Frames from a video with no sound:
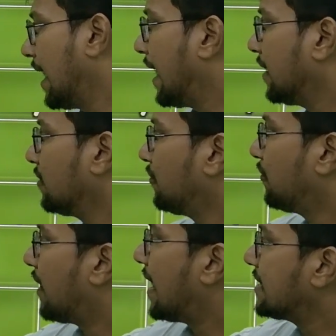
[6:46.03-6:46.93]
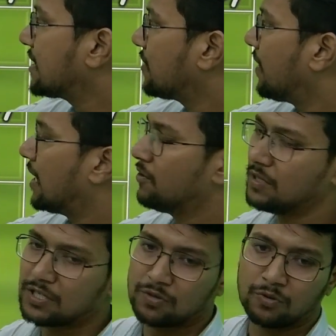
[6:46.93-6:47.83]
And the first value
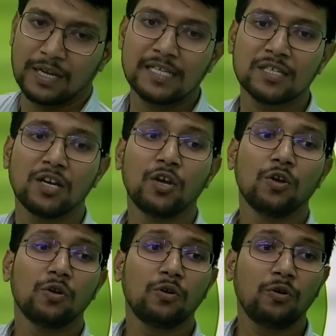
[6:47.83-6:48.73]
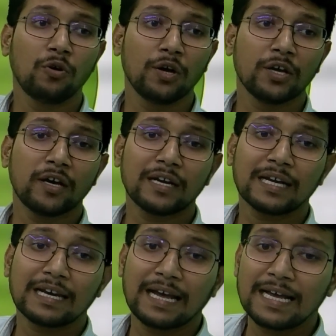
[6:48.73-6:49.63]
is known as lower
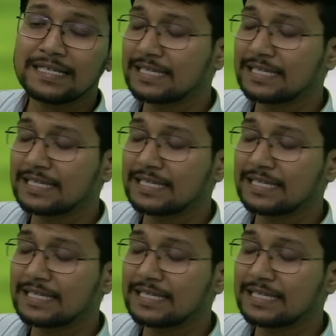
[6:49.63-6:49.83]
class